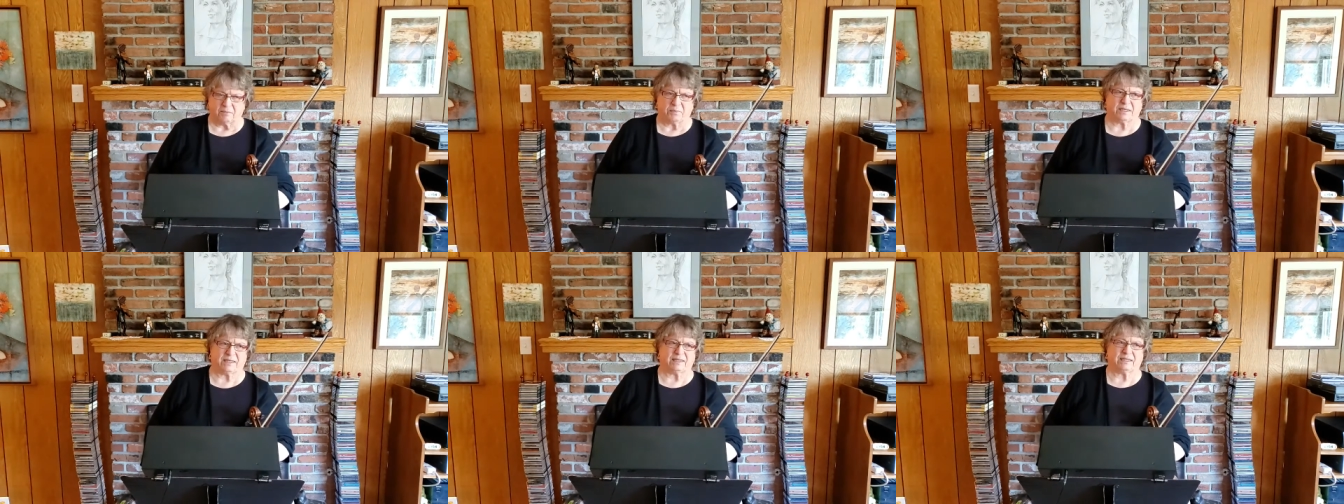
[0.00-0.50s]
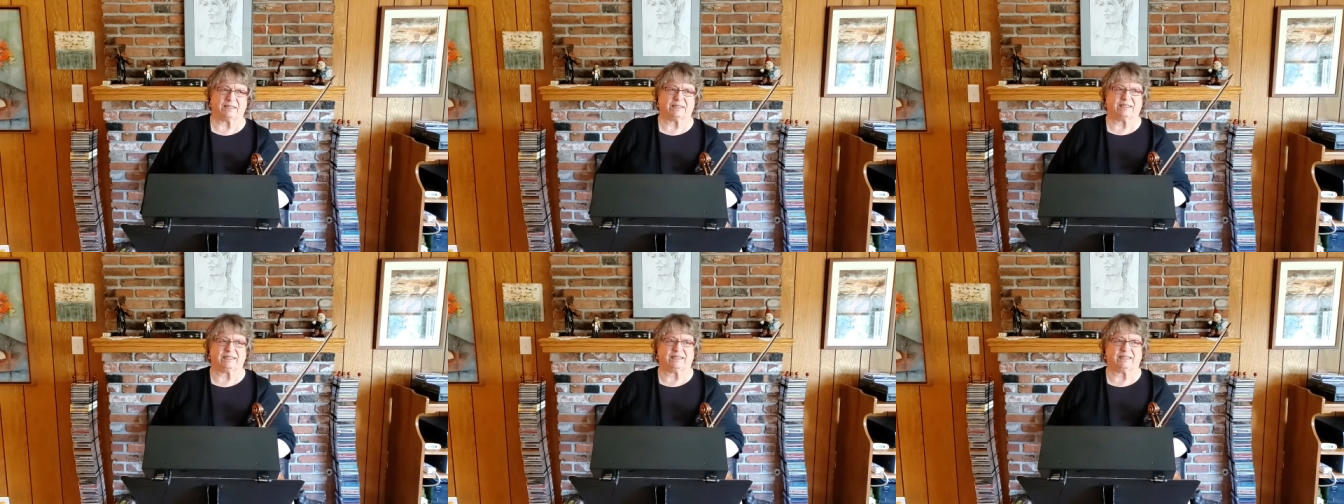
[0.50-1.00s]
But
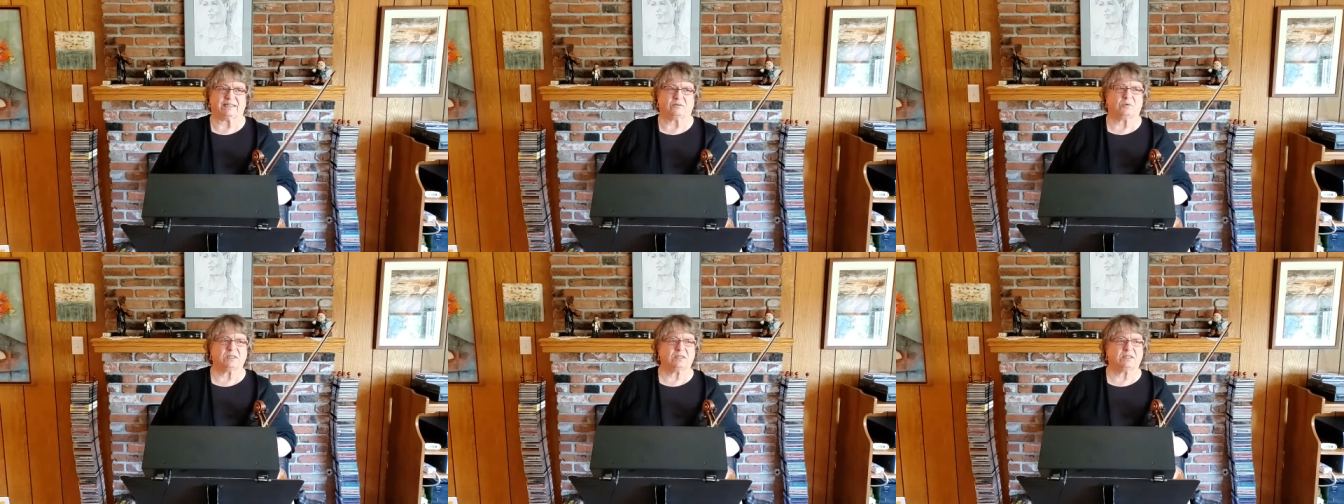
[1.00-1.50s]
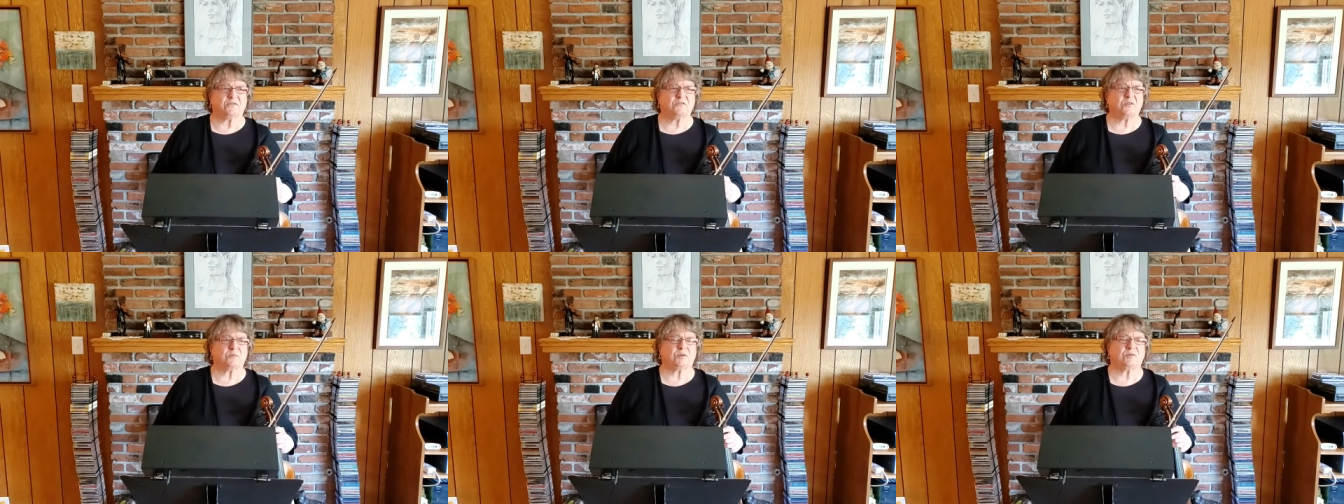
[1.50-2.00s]
what's the
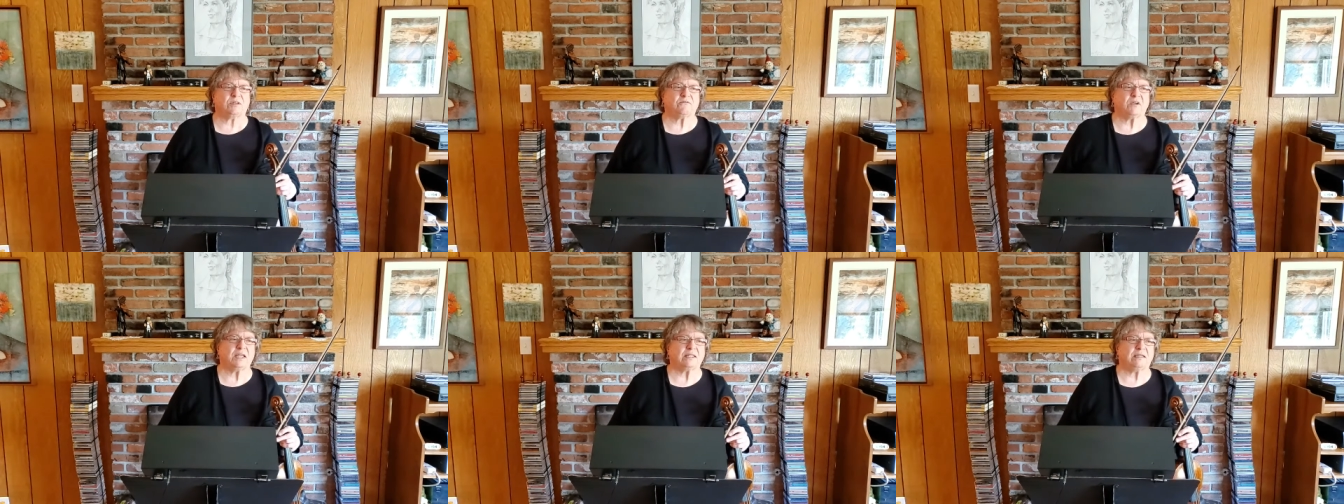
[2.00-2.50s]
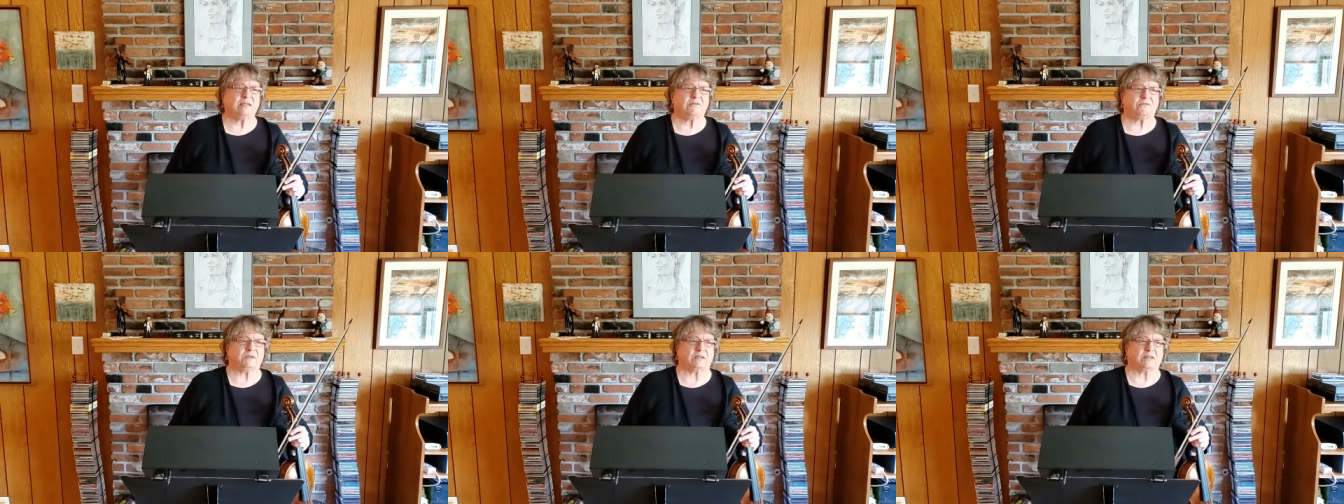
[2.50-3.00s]
difference between a violin and a
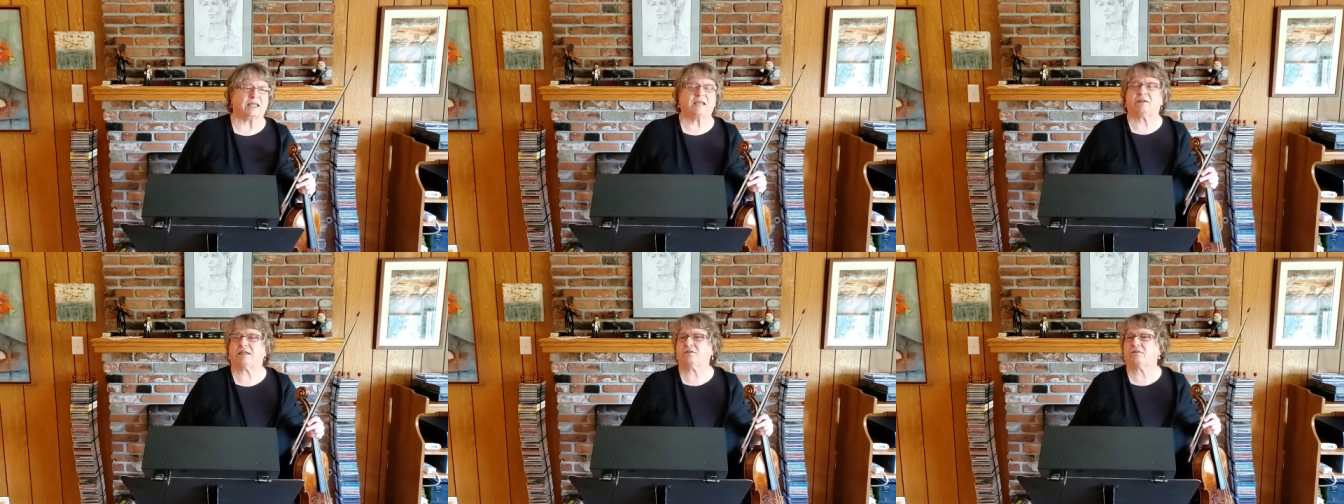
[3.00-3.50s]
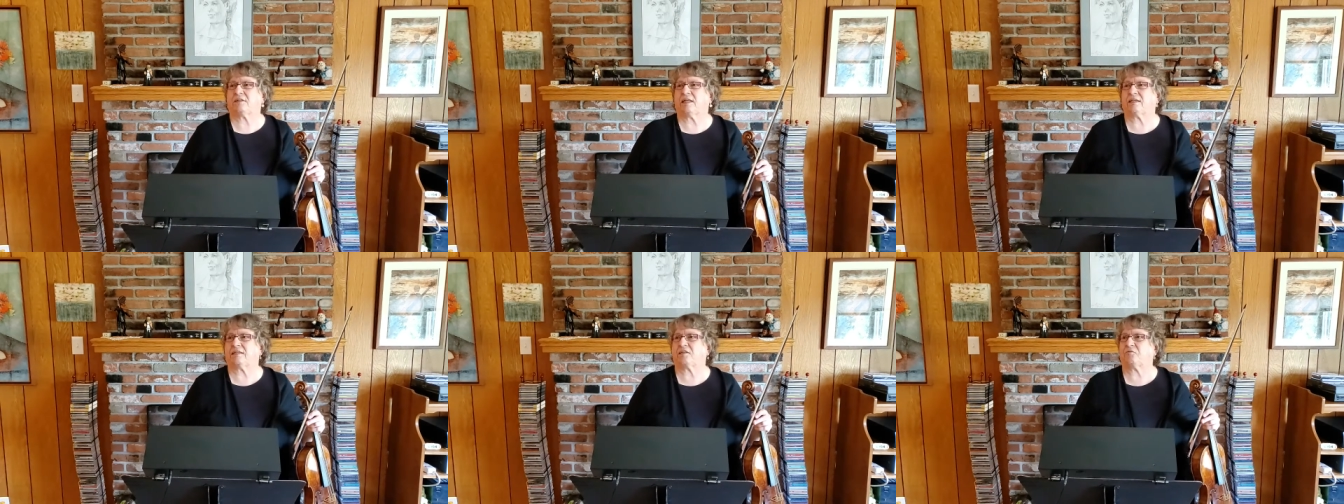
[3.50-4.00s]
fiddle? That,
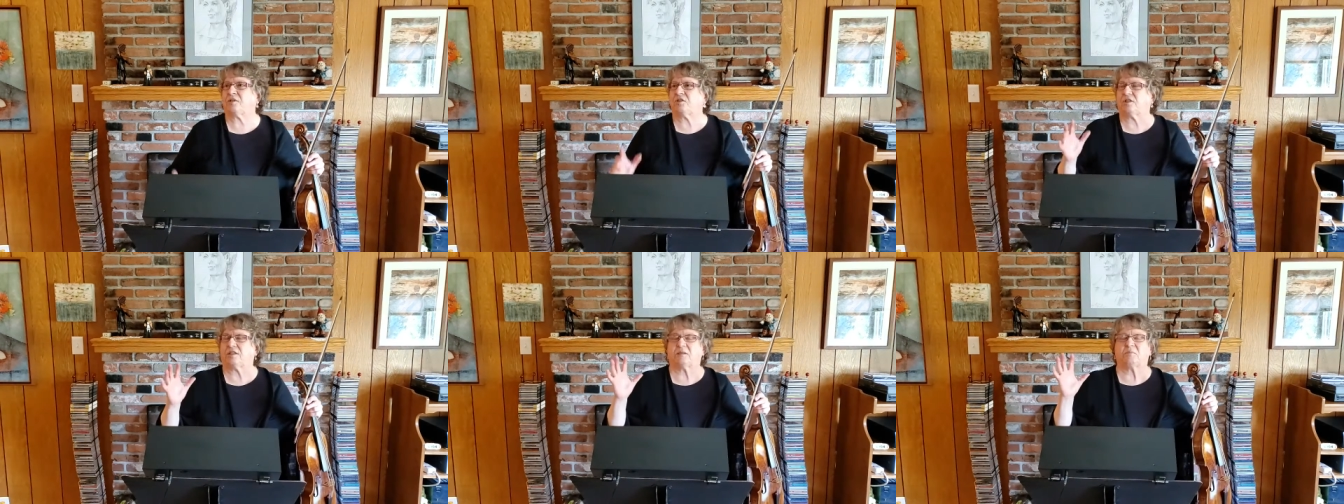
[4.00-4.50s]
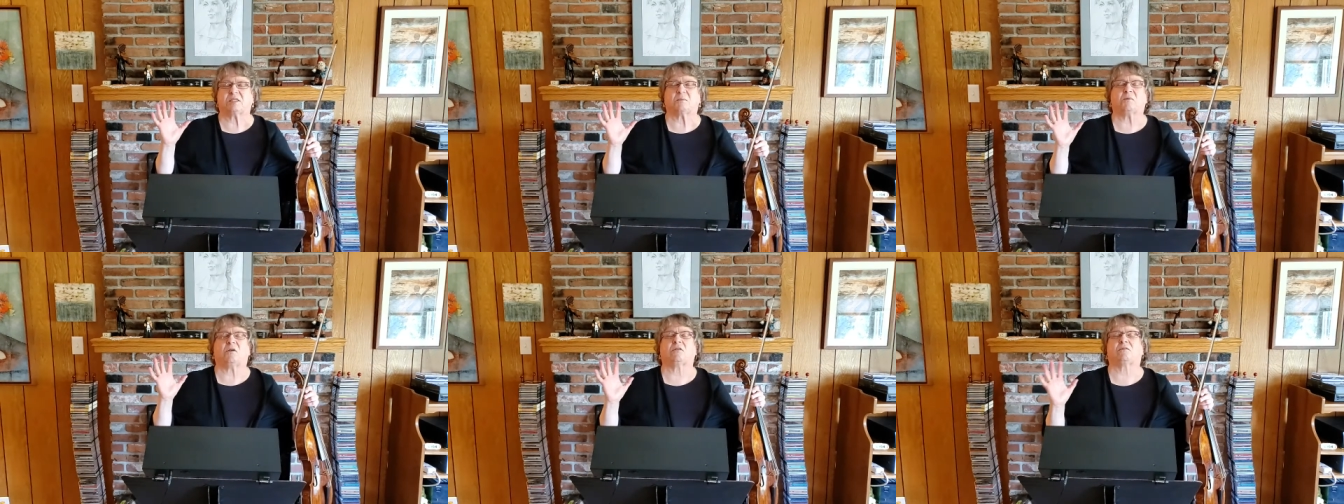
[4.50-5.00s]
that question comes
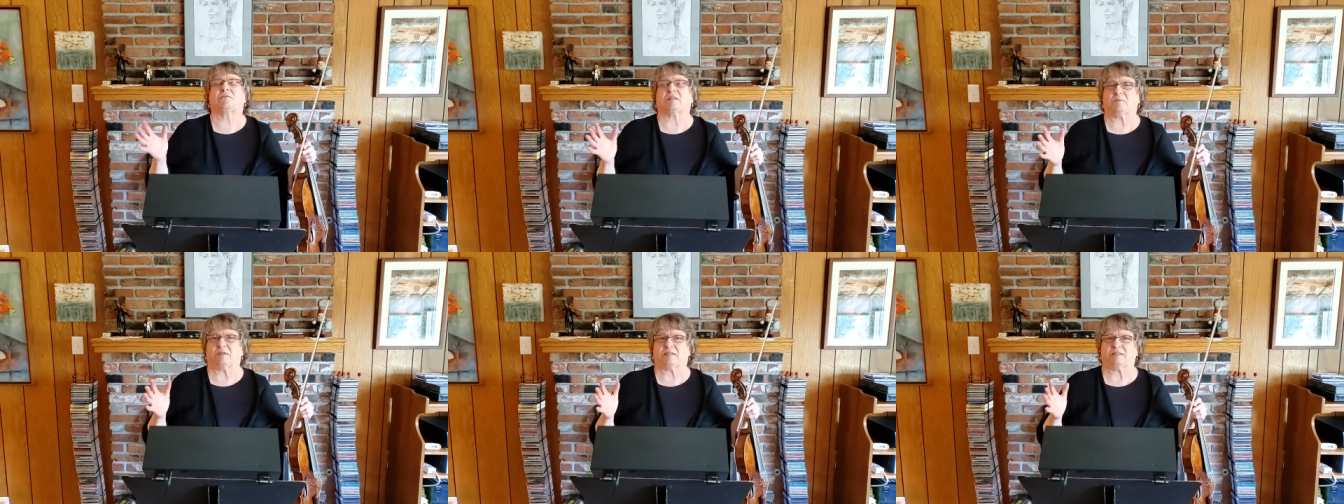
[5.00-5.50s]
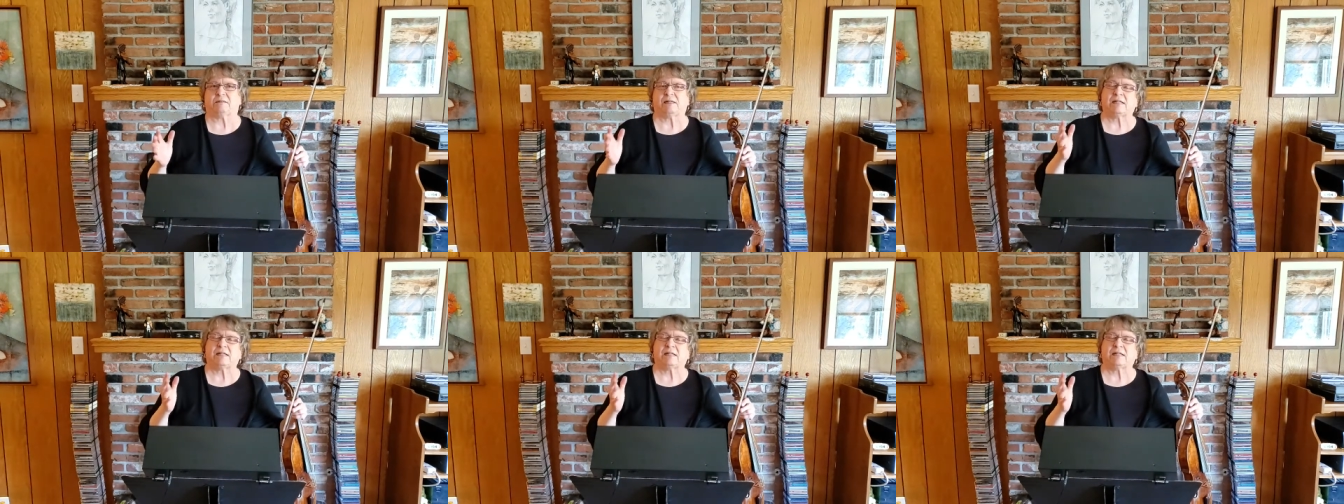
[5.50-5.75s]
up all over the place.